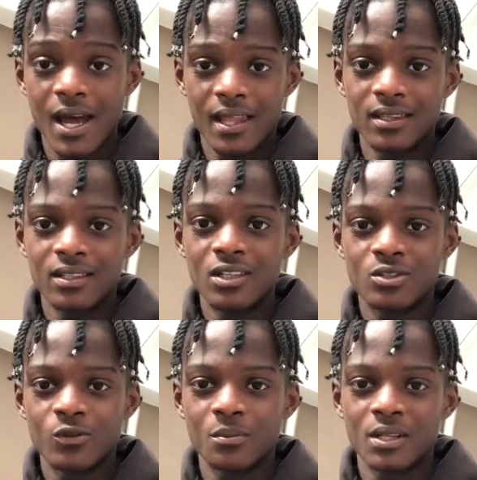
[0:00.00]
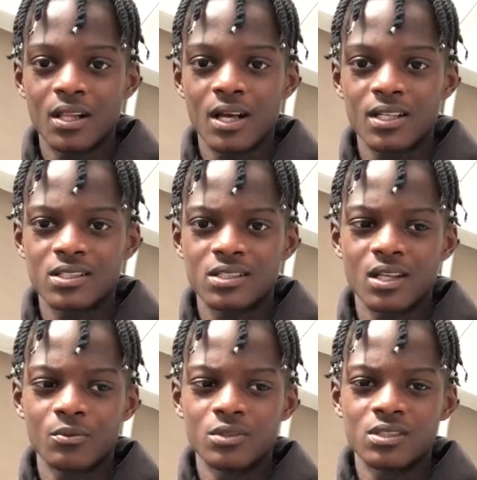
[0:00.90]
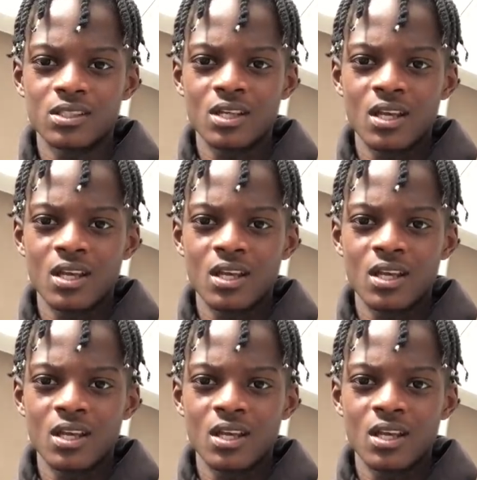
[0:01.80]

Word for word: and the teacher from the class that was